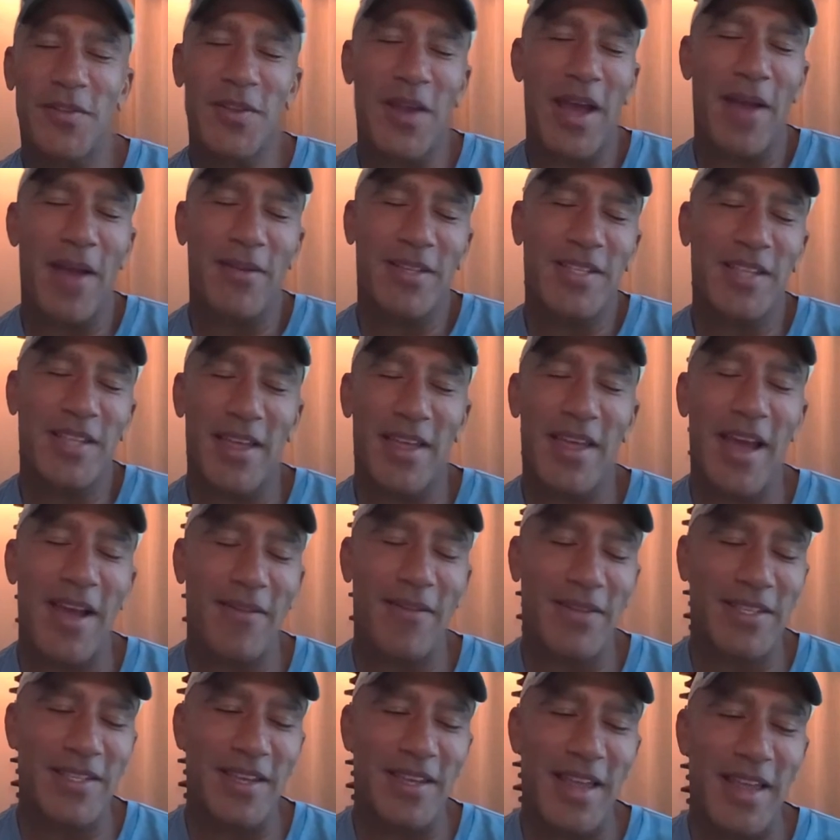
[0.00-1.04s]
So I would say I
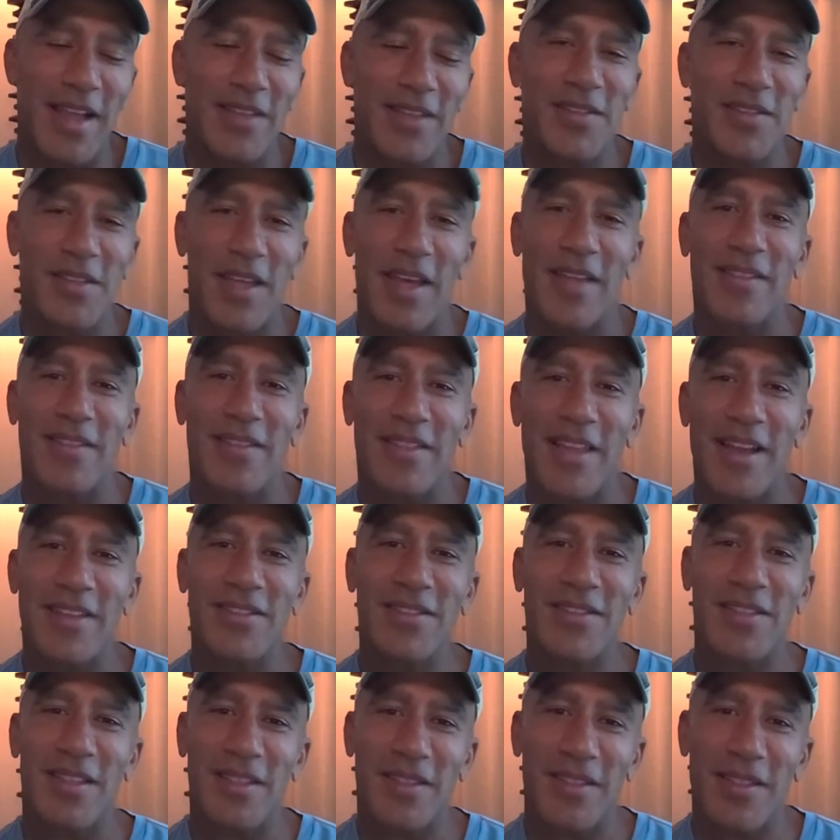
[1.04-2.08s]
would say that, that
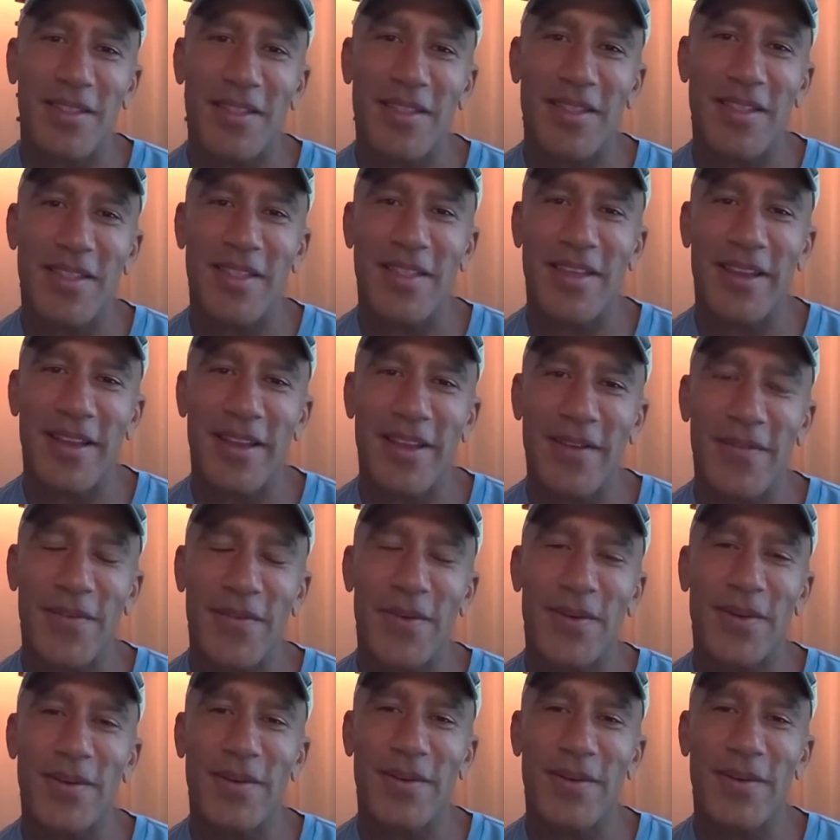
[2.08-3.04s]
that's the, the thing I've